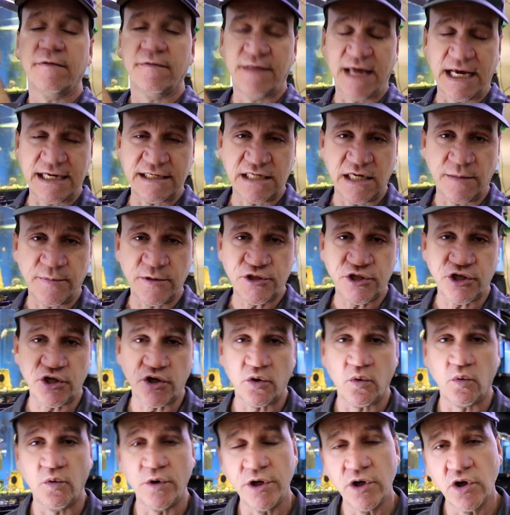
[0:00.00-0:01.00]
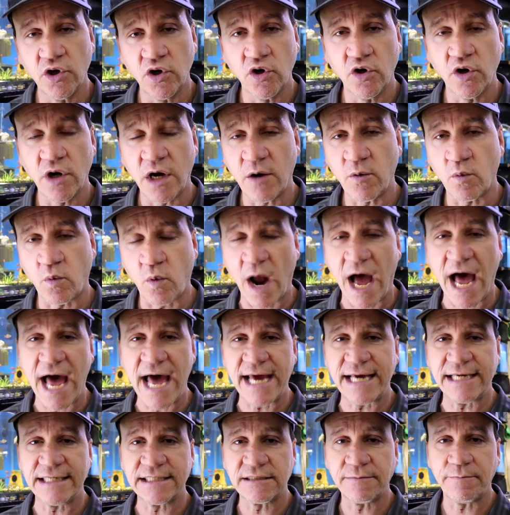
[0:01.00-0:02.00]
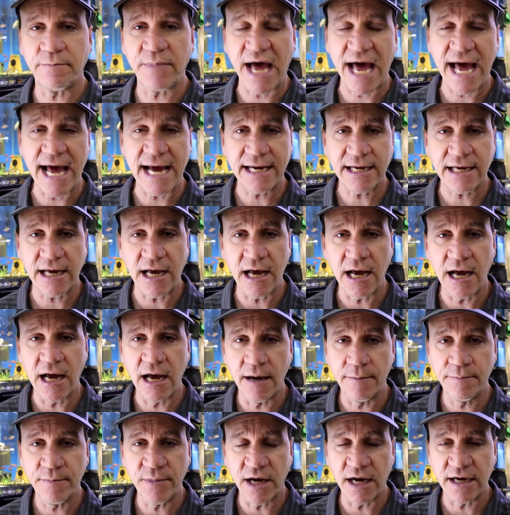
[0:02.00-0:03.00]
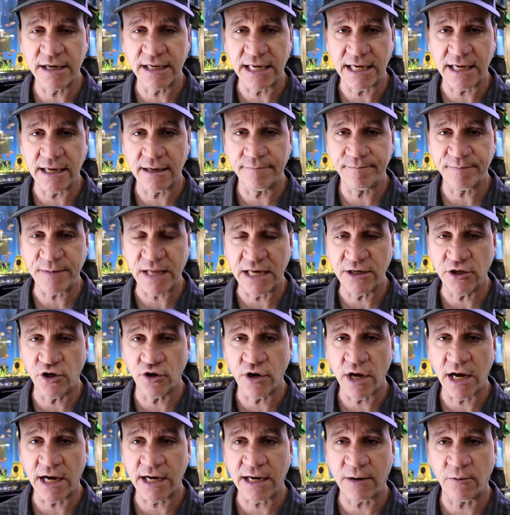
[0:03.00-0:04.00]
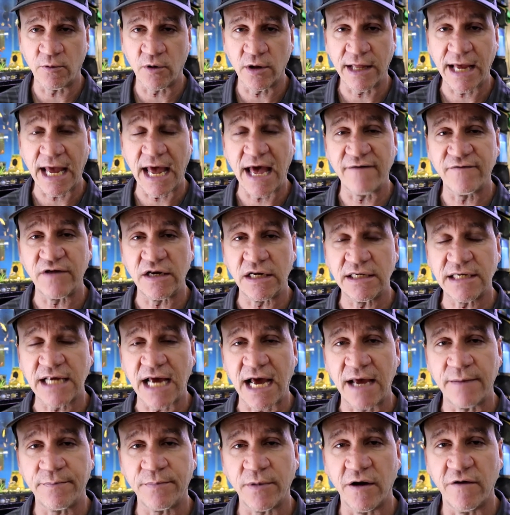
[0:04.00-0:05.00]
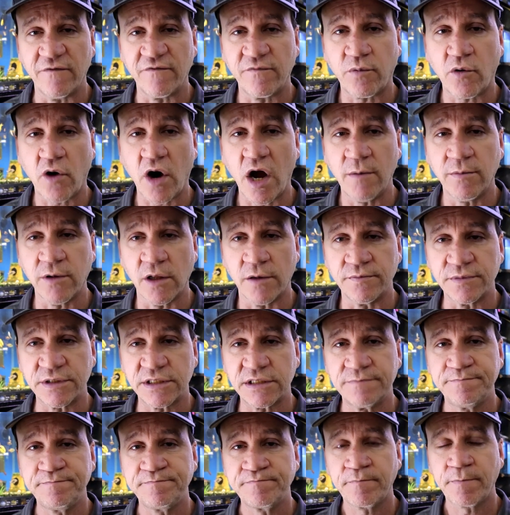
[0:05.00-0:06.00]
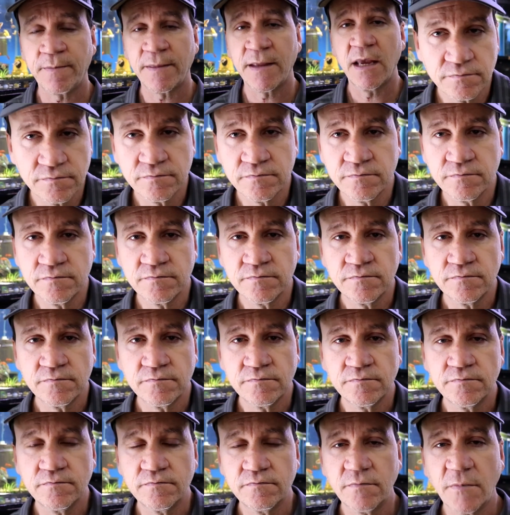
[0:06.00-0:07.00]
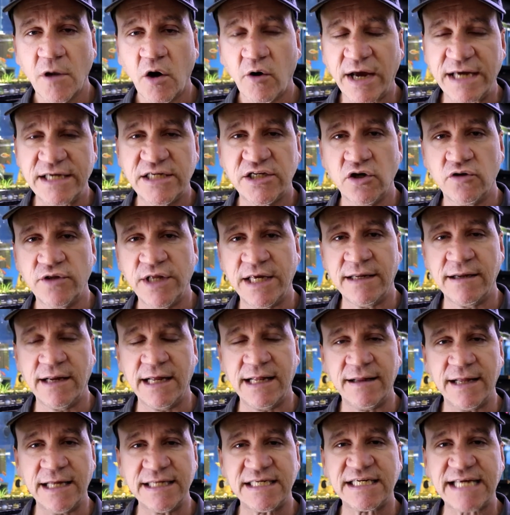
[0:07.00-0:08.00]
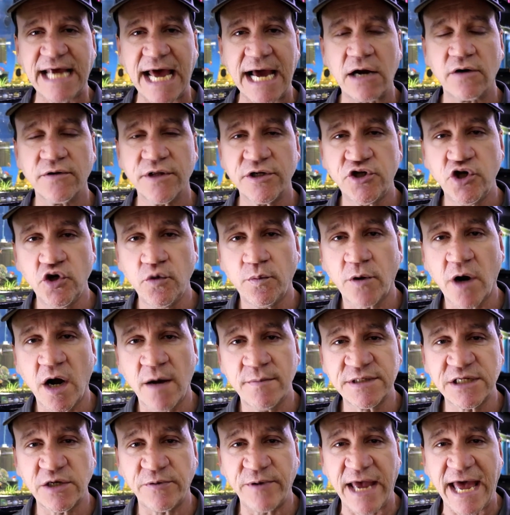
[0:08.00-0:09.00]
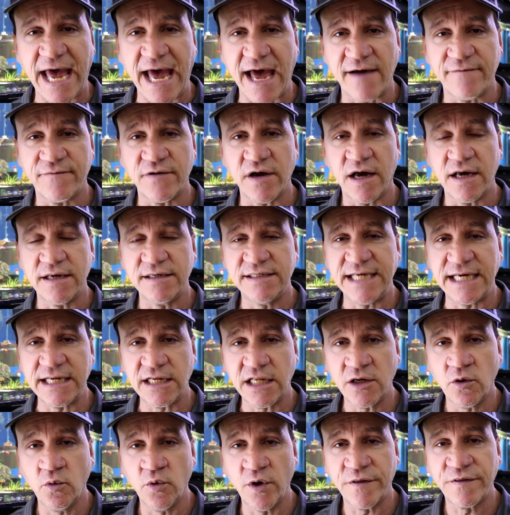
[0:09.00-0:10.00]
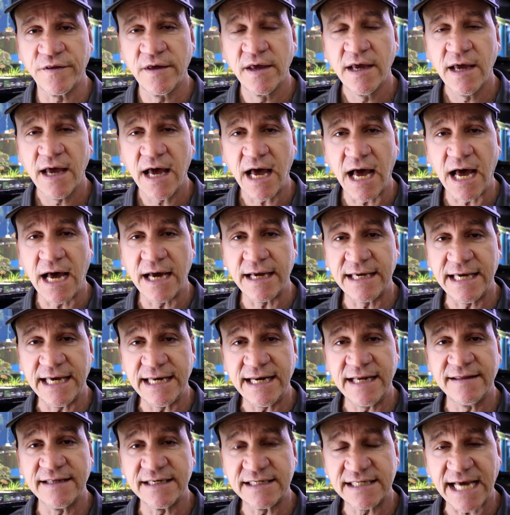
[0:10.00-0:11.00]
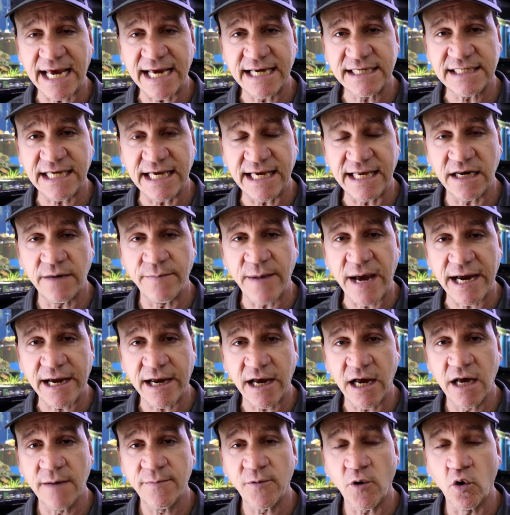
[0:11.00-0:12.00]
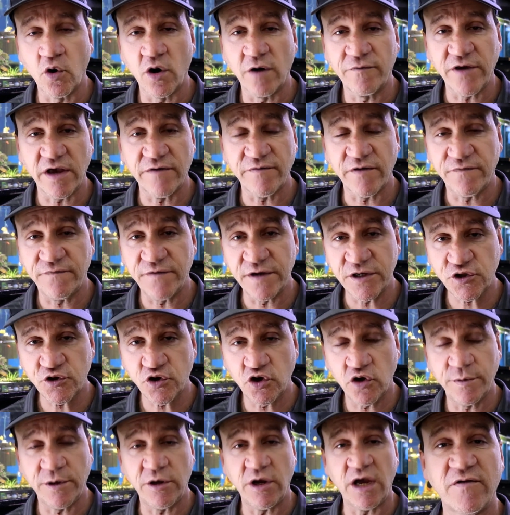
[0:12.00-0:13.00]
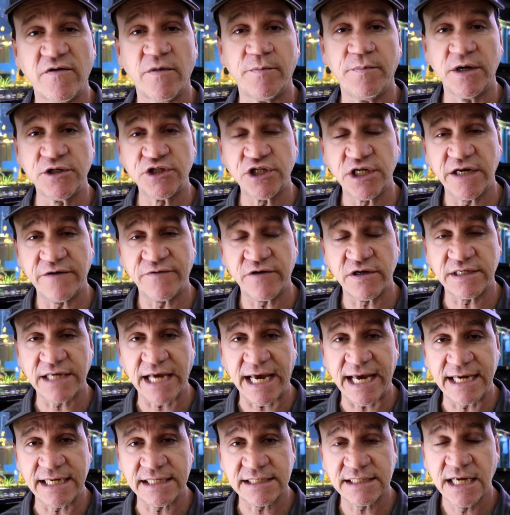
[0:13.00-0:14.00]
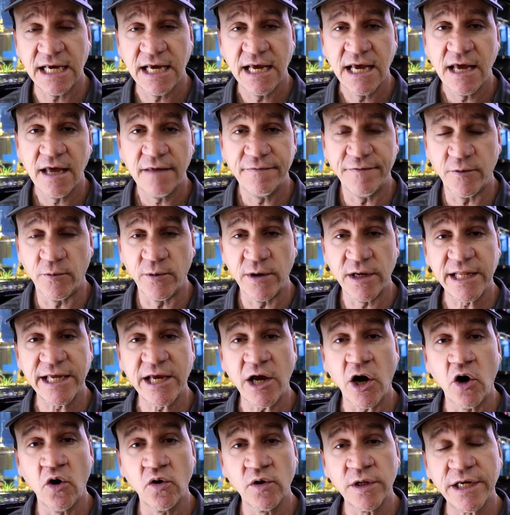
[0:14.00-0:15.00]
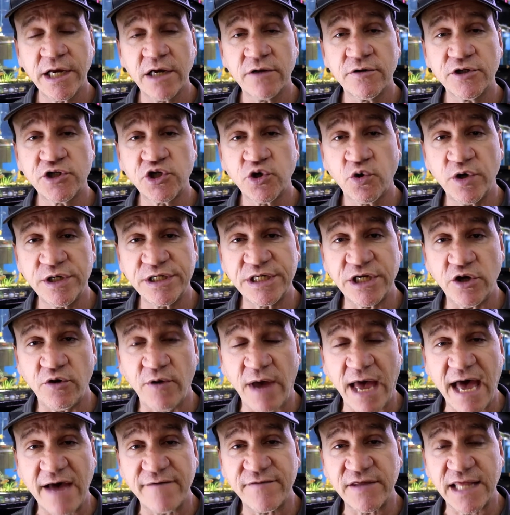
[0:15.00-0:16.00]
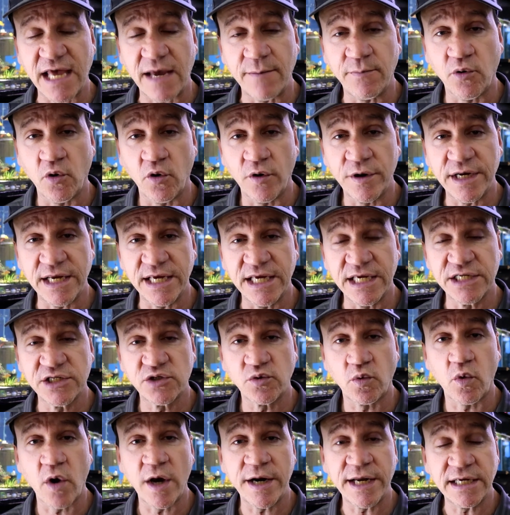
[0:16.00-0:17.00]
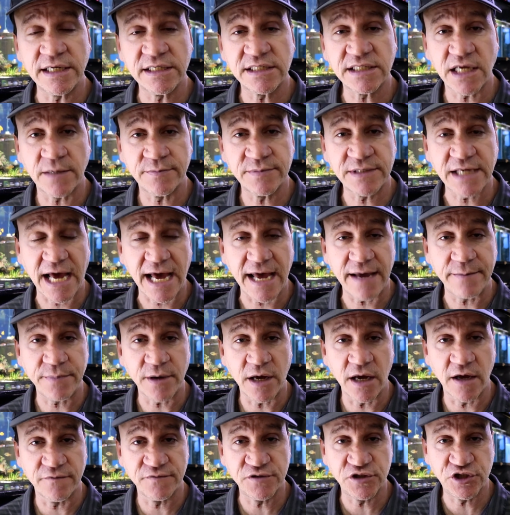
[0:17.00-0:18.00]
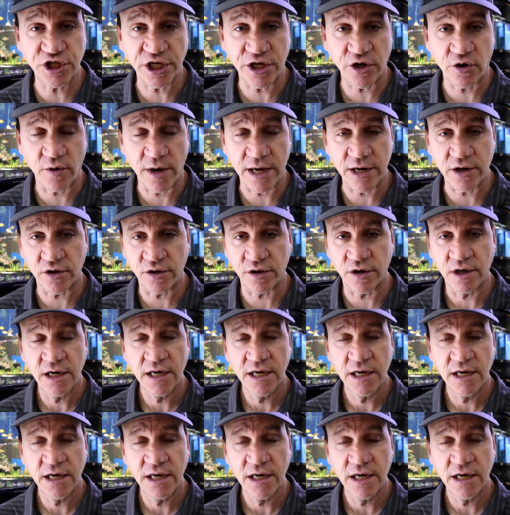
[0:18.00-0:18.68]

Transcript: that temperature will rise back up again, and you're not going to really have any type of problems. Okay, so then let's tackle the 2 problems that we have. Dealing with getting the tanks heated back up, or if you have a fish room have a bunch of different tanks, the really only other choice that you have at that point is running some type of generator.